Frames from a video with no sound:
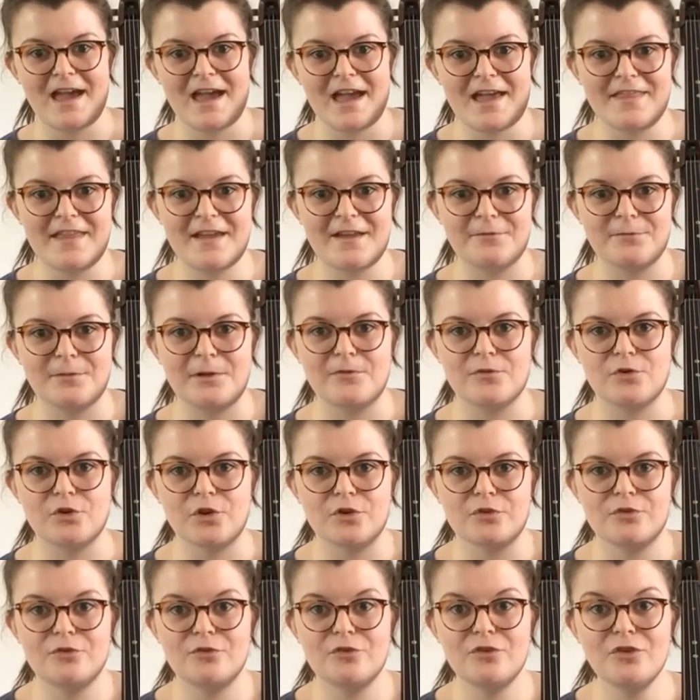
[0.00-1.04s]
and then we've
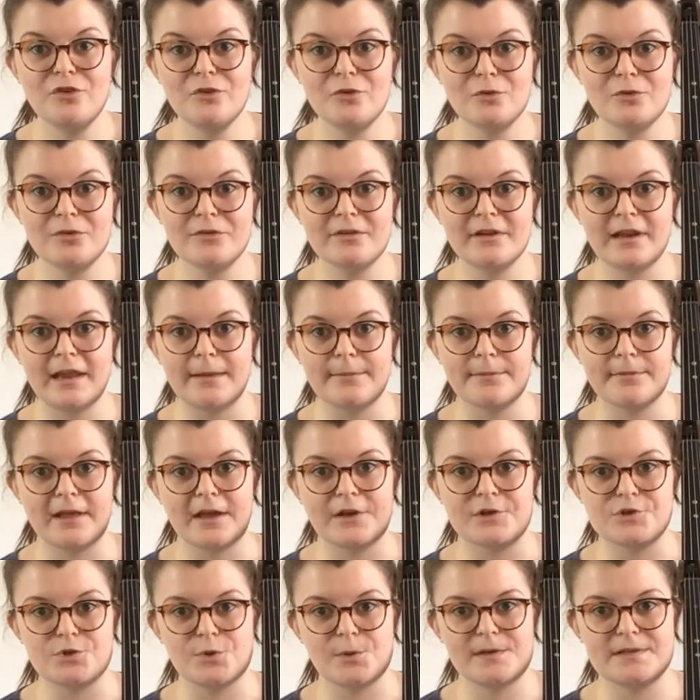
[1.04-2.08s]
got 2 sleeves that
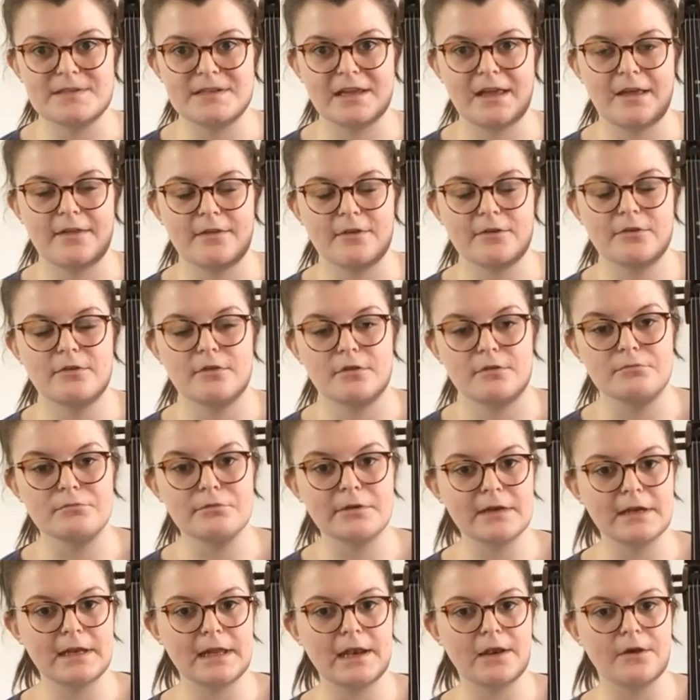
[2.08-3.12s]
are joined together, so a
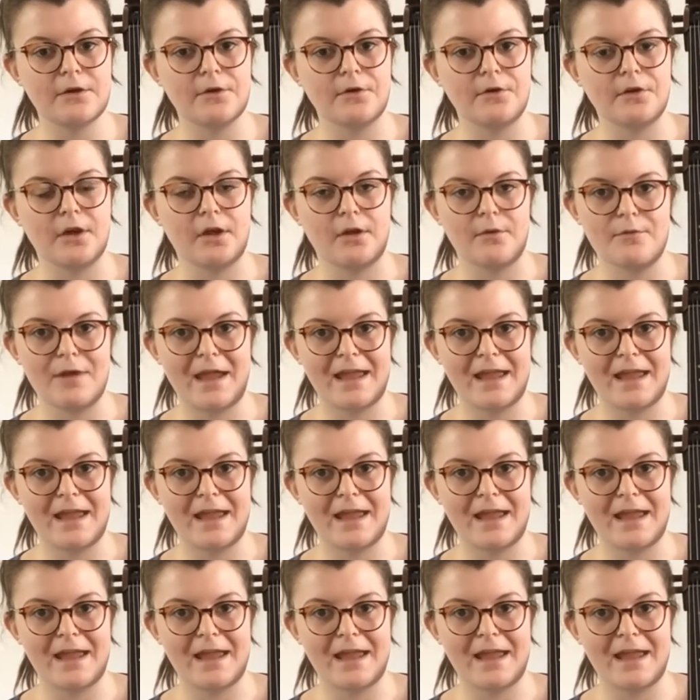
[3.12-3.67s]
really long note,